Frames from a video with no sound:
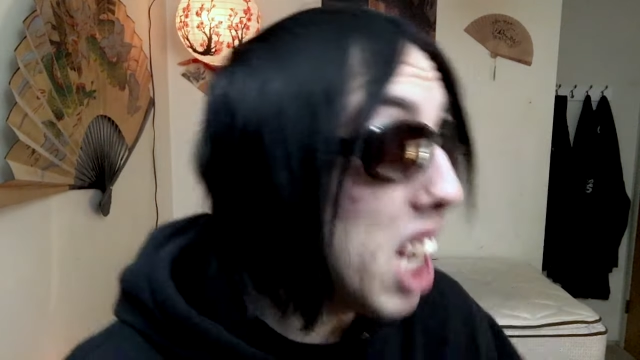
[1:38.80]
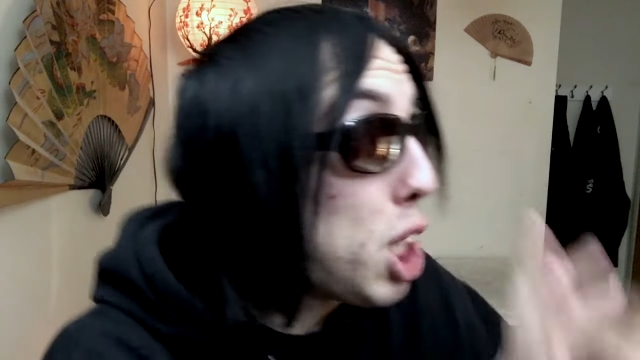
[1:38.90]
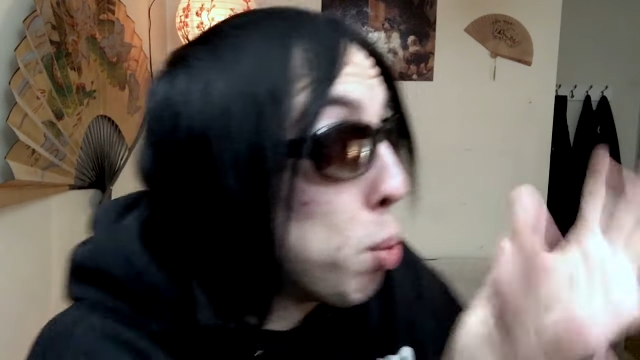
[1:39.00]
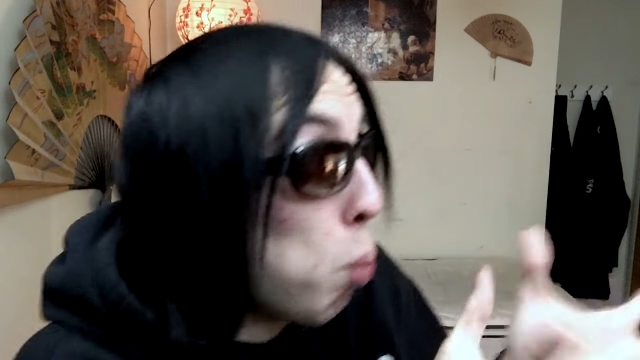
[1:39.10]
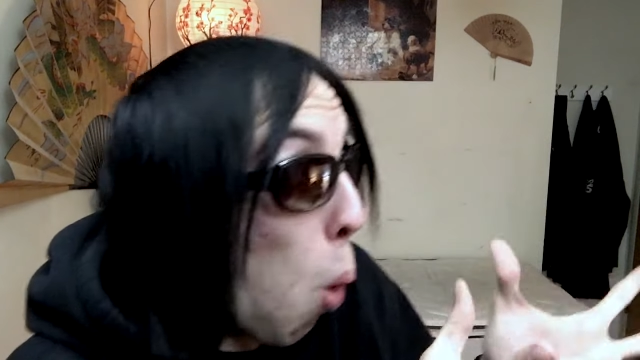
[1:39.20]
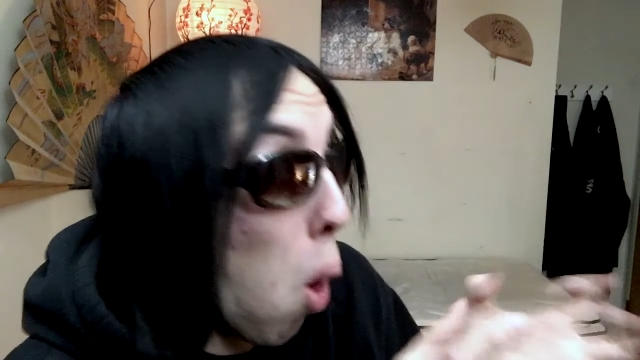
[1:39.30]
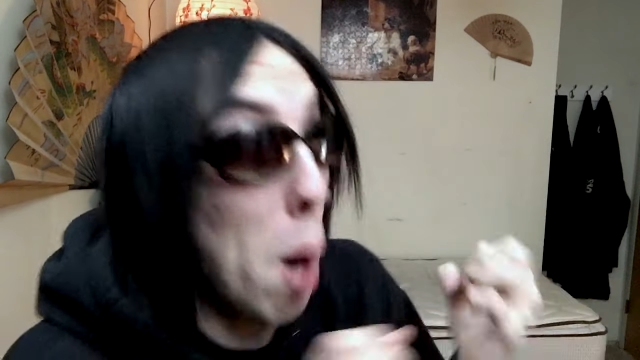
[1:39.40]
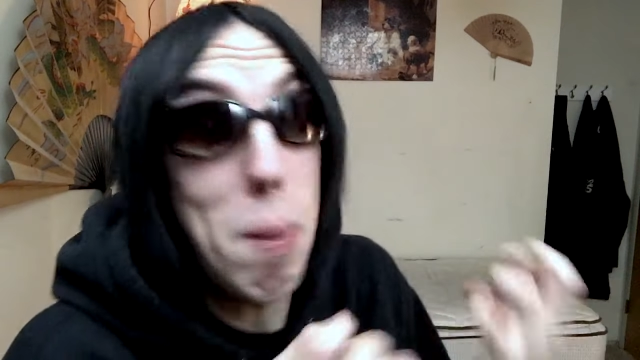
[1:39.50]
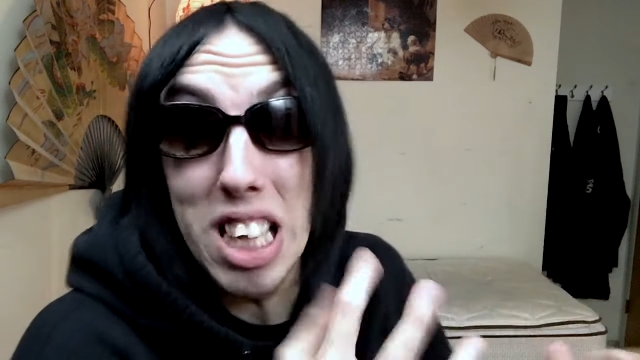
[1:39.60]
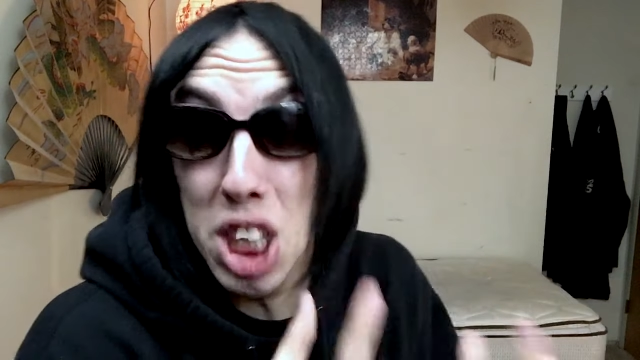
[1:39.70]
It's
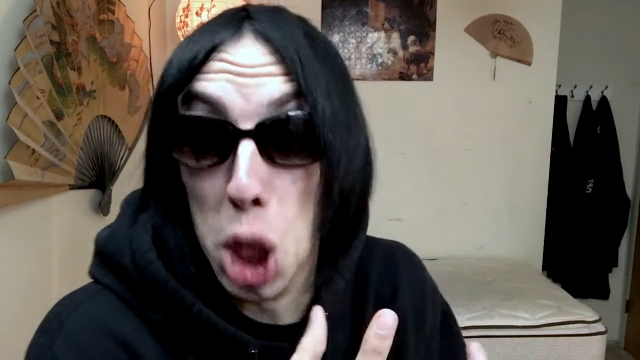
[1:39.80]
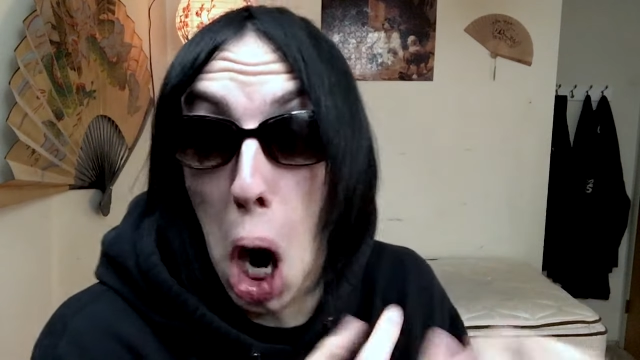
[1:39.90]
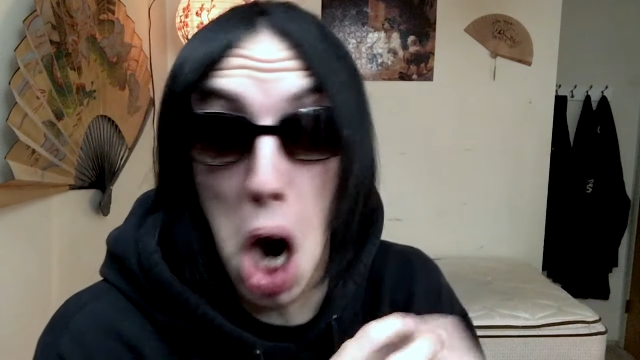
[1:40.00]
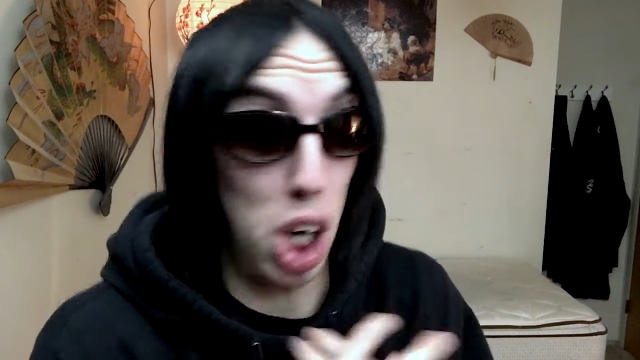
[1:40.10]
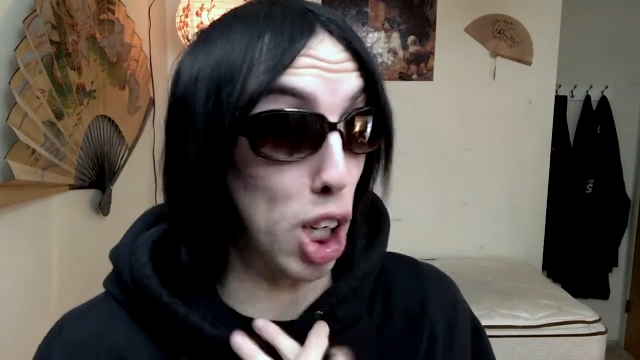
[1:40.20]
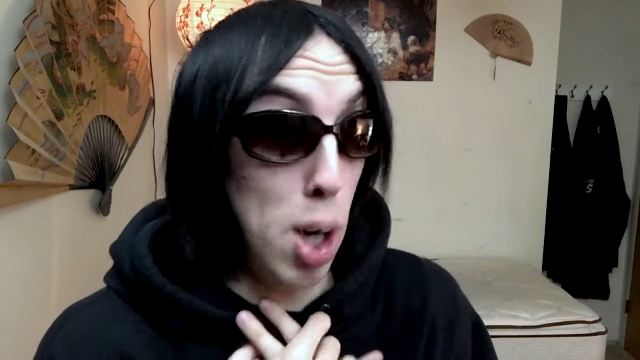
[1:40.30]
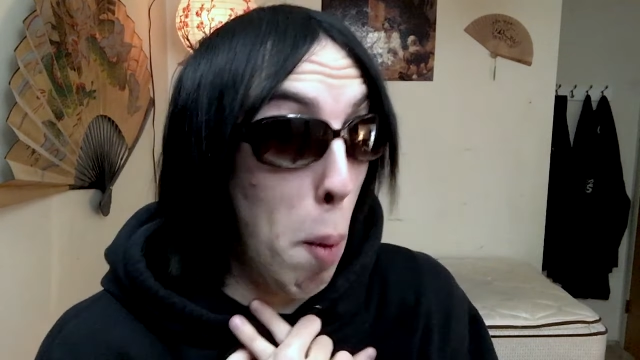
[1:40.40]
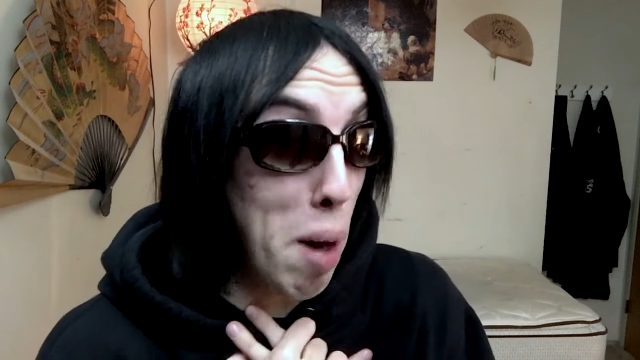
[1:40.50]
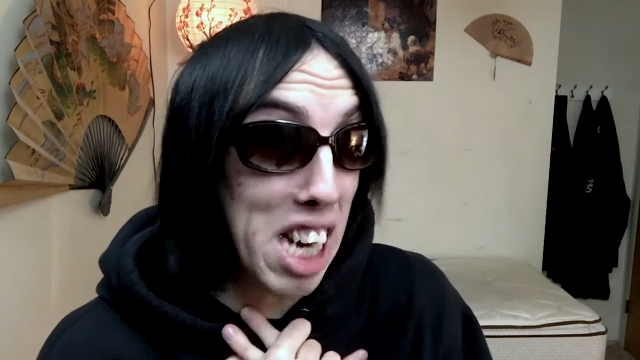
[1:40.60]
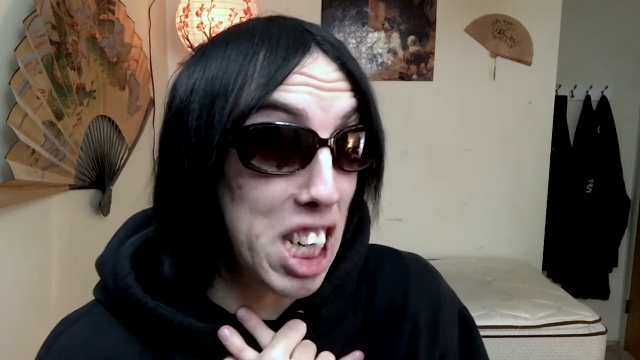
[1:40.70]
warm and dark.
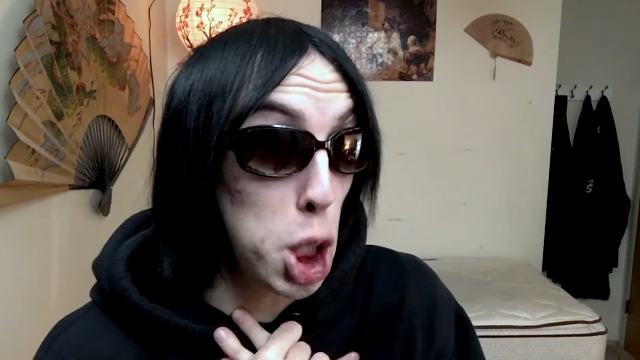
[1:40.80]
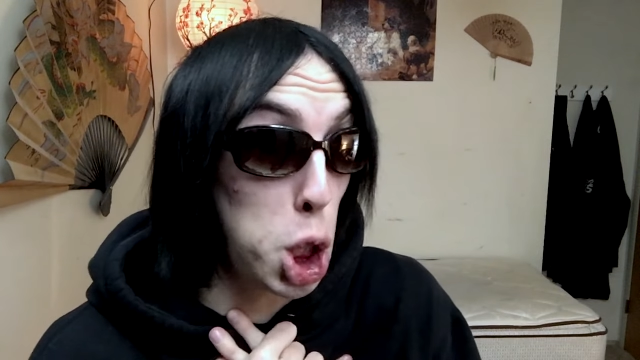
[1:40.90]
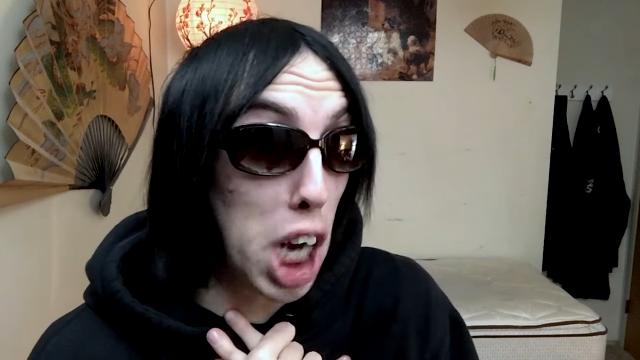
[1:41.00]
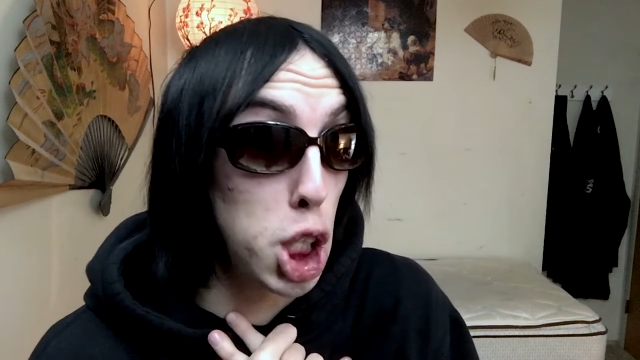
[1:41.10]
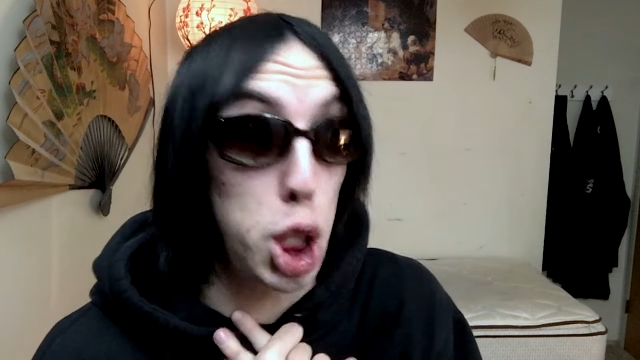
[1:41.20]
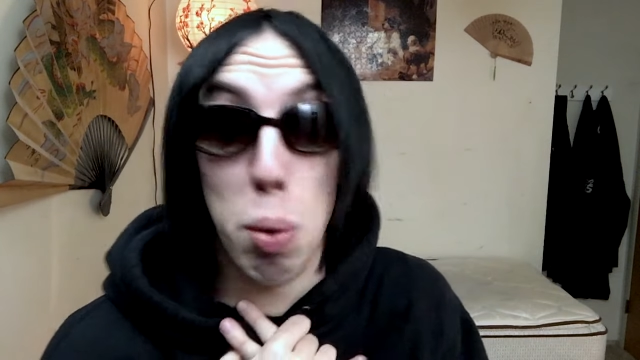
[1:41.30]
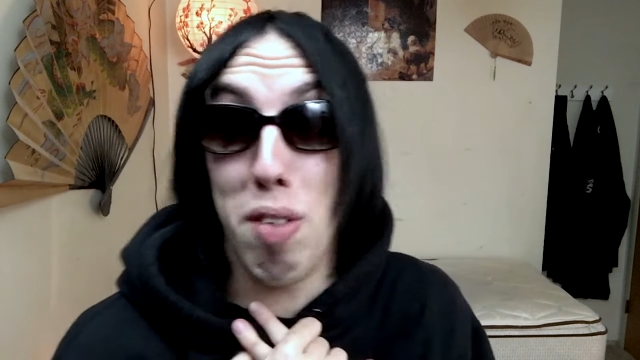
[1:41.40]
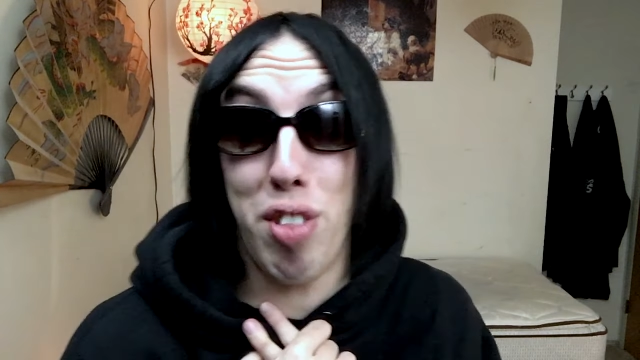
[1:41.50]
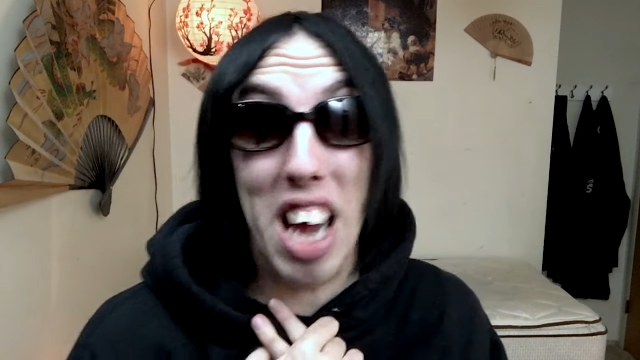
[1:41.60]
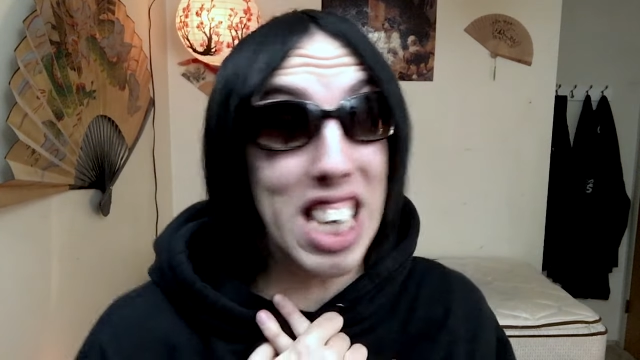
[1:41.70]
Nobody can judge you
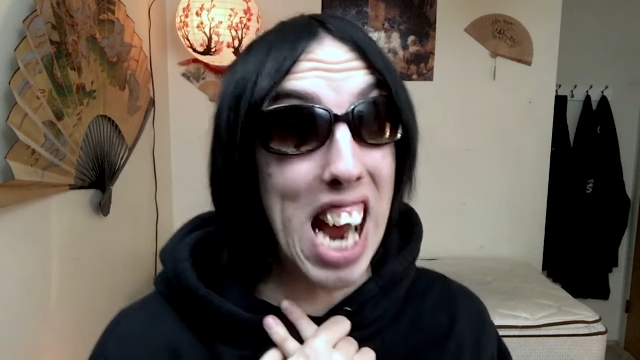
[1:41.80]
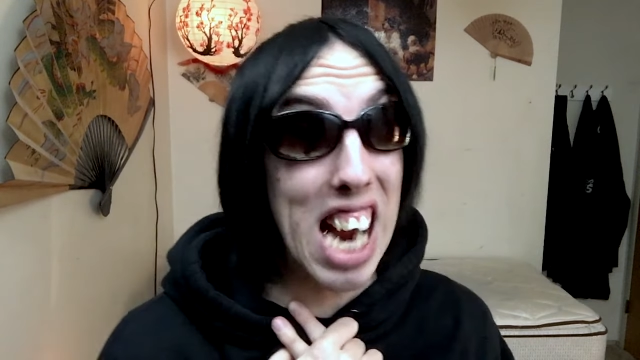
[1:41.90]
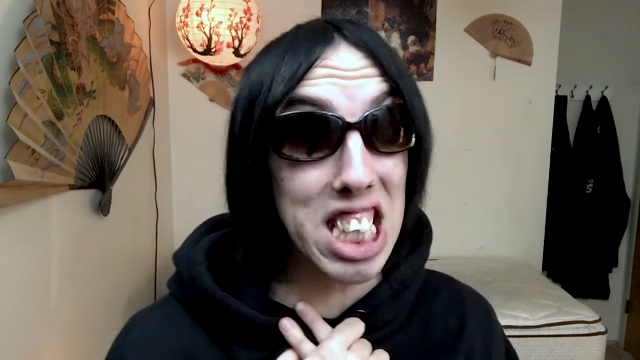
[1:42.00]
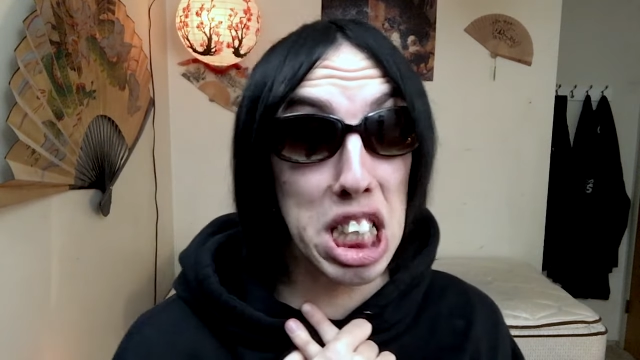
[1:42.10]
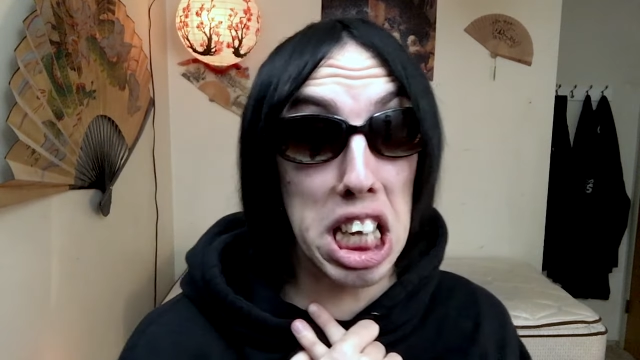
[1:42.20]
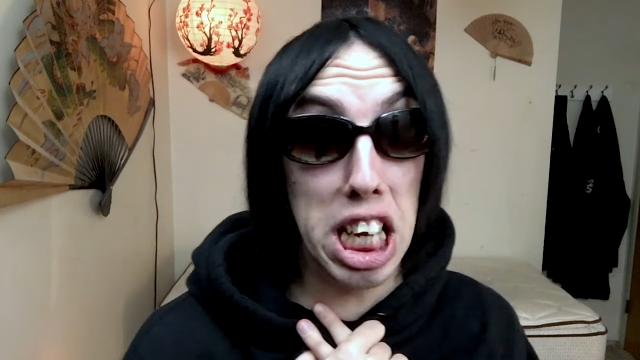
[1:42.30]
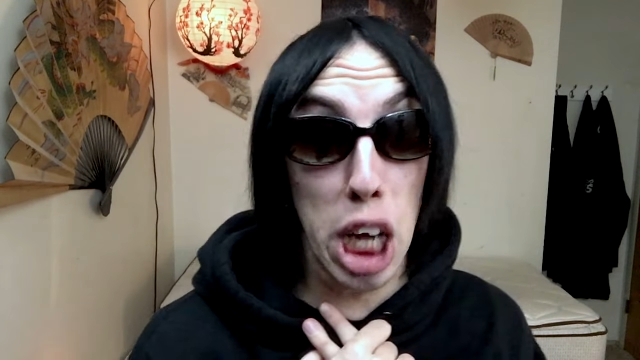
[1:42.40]
if they can't see